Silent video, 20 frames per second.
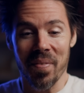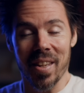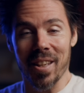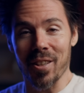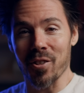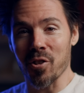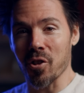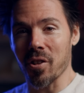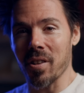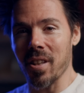
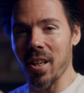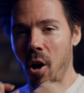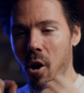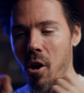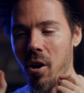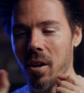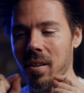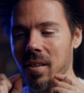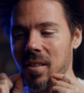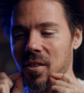It's just the
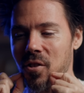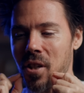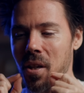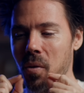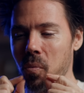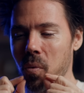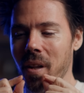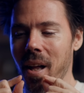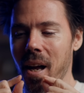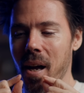odds
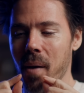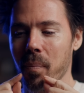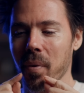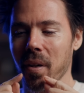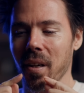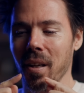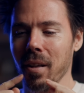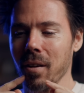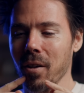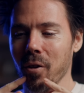it will
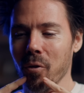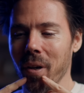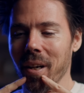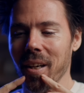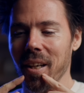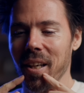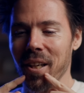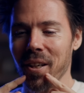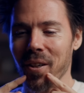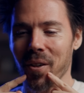happen, like
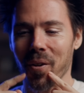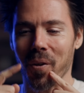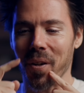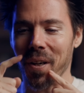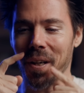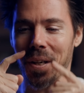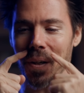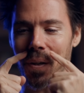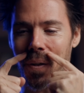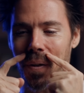right here or
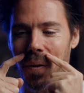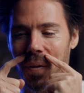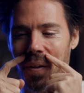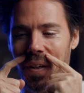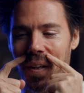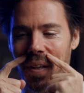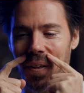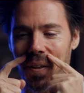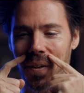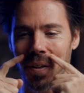here or
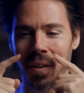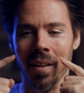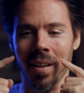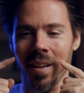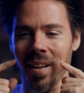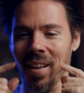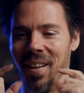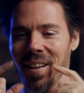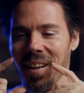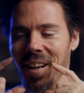here.
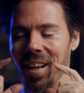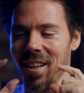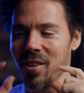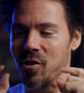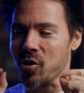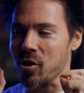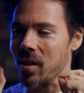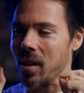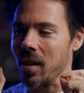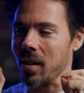And
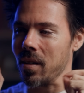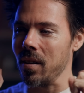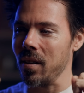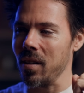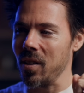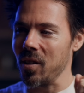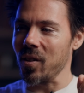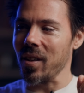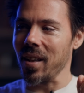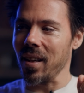it's just like,
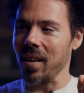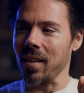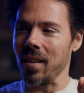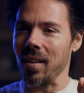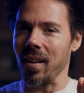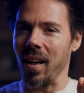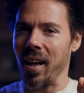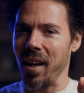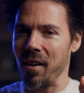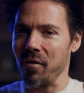oh, okay,
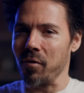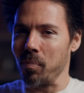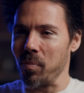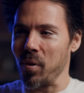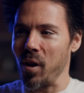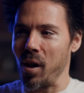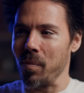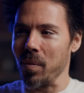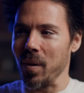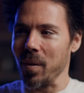I have
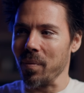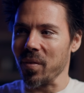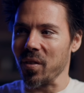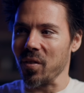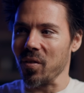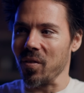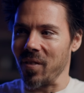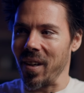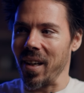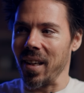problems,
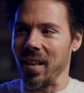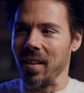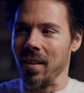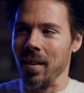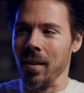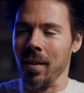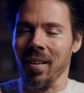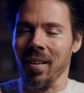right?